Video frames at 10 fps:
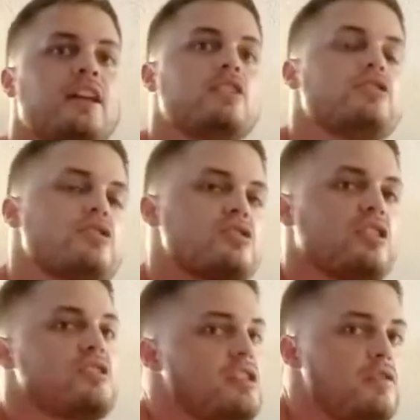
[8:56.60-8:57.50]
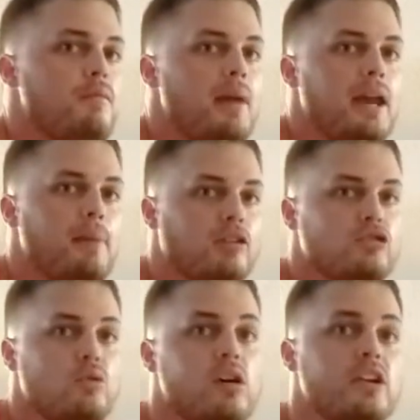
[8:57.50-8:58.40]
you'll still see you've made about
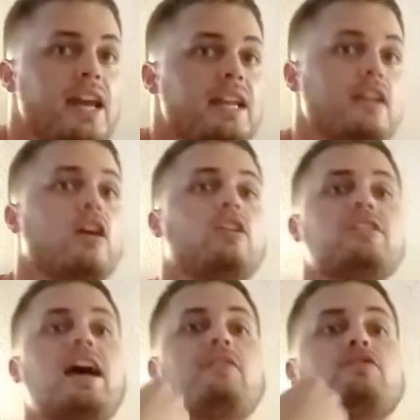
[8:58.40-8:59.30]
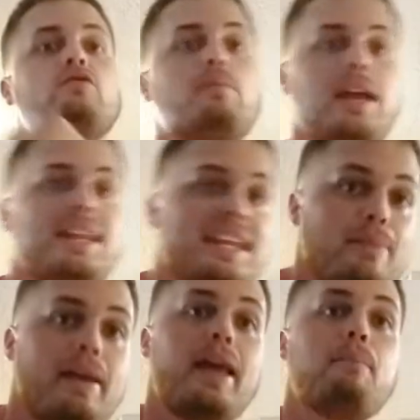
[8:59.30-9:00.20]
$280 after you paid
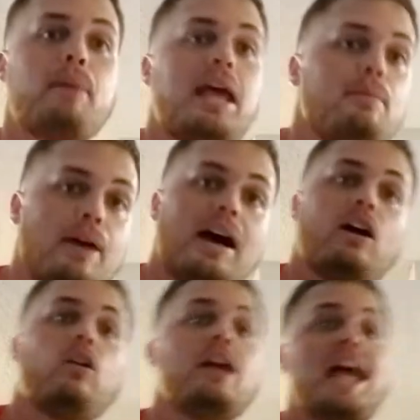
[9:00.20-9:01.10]
eBay, PayPal,